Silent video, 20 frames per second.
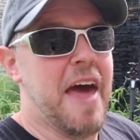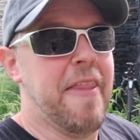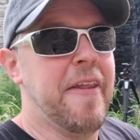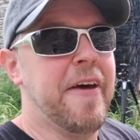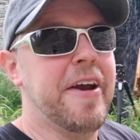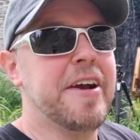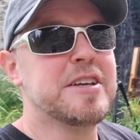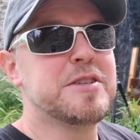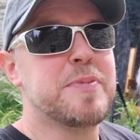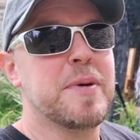
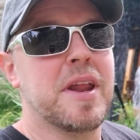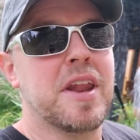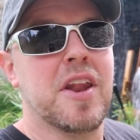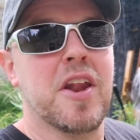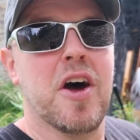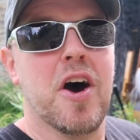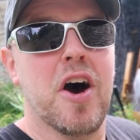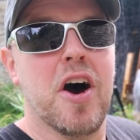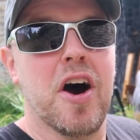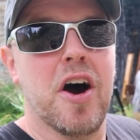and there has been
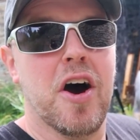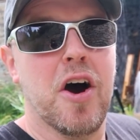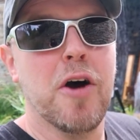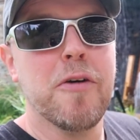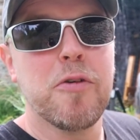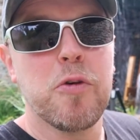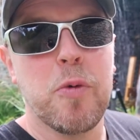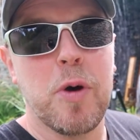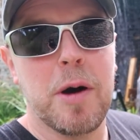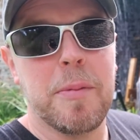an
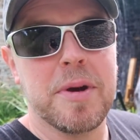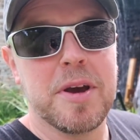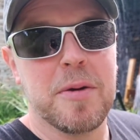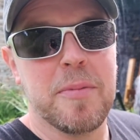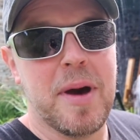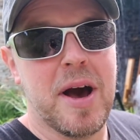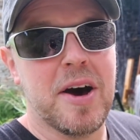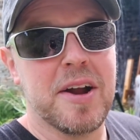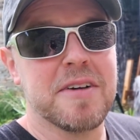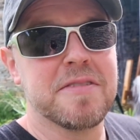overwhelming
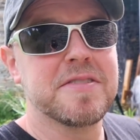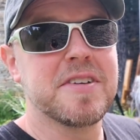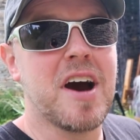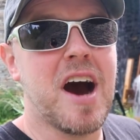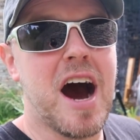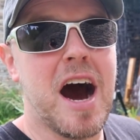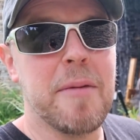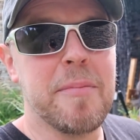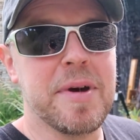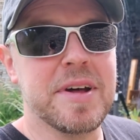amount of
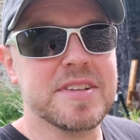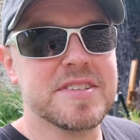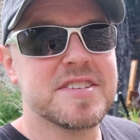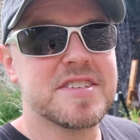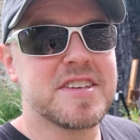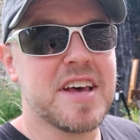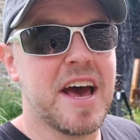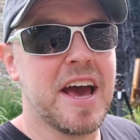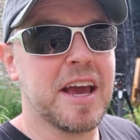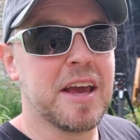comments
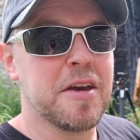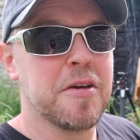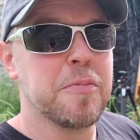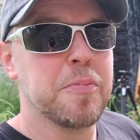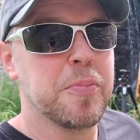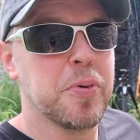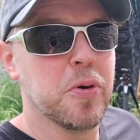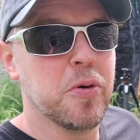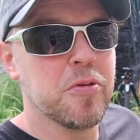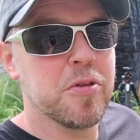saying
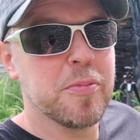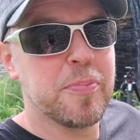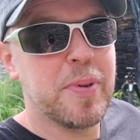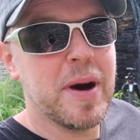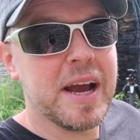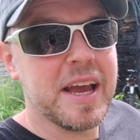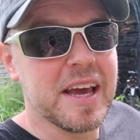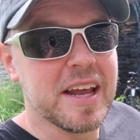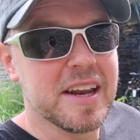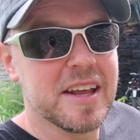pull the
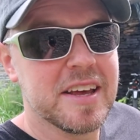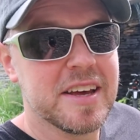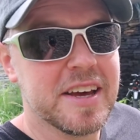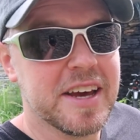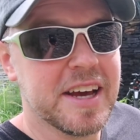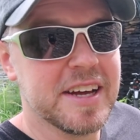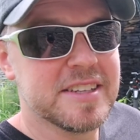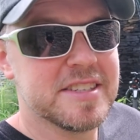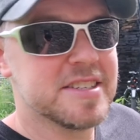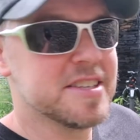bucket.
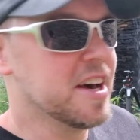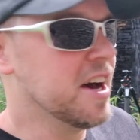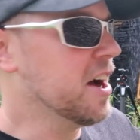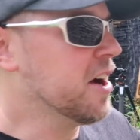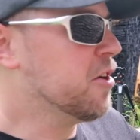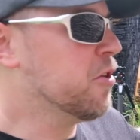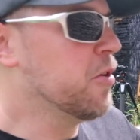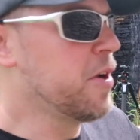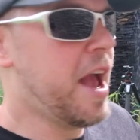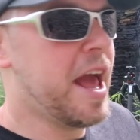It's
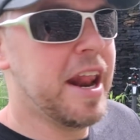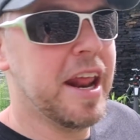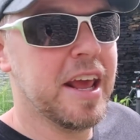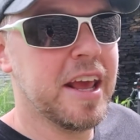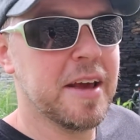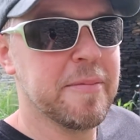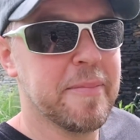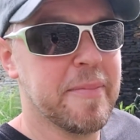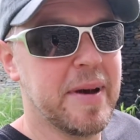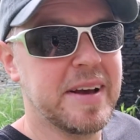uh,
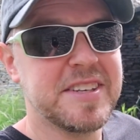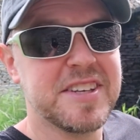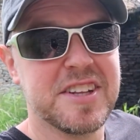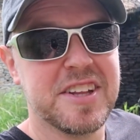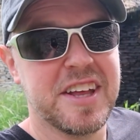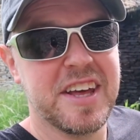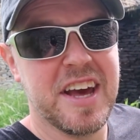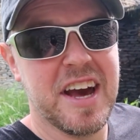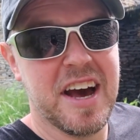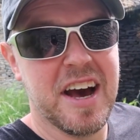creating
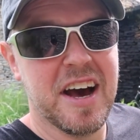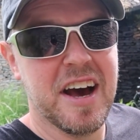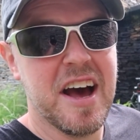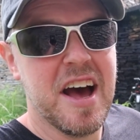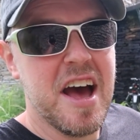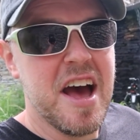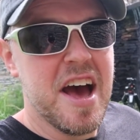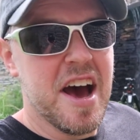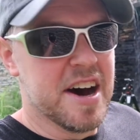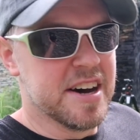basically a,
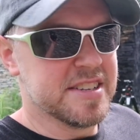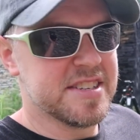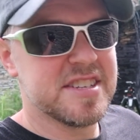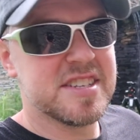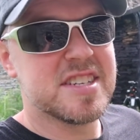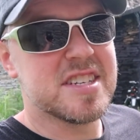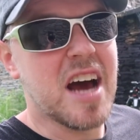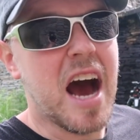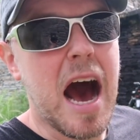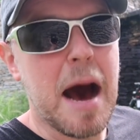a
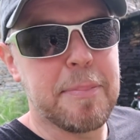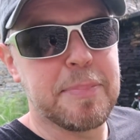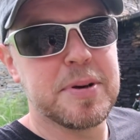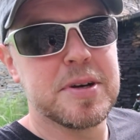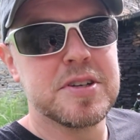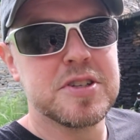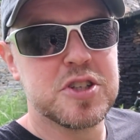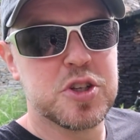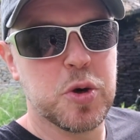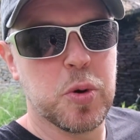stop
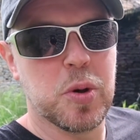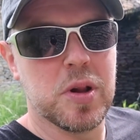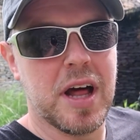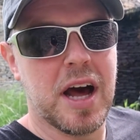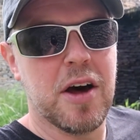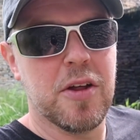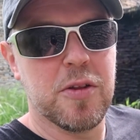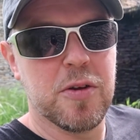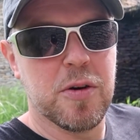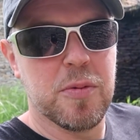to
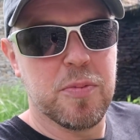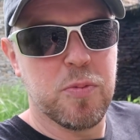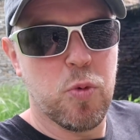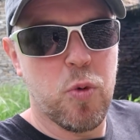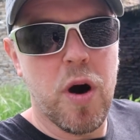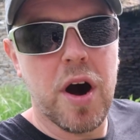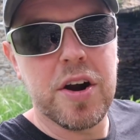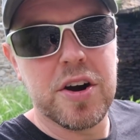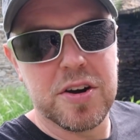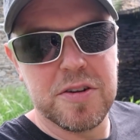allow the
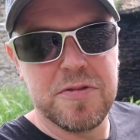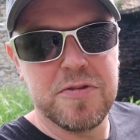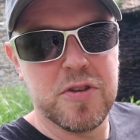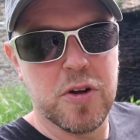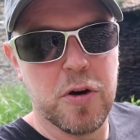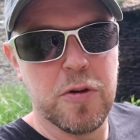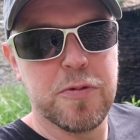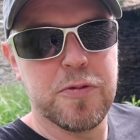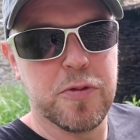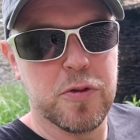water to
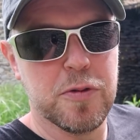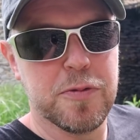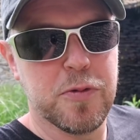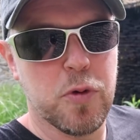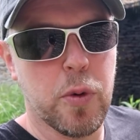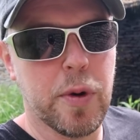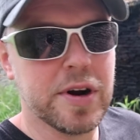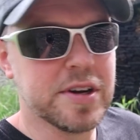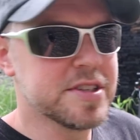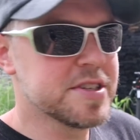flow full
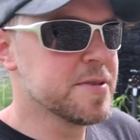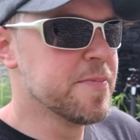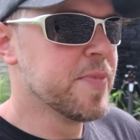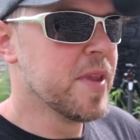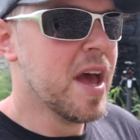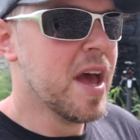force.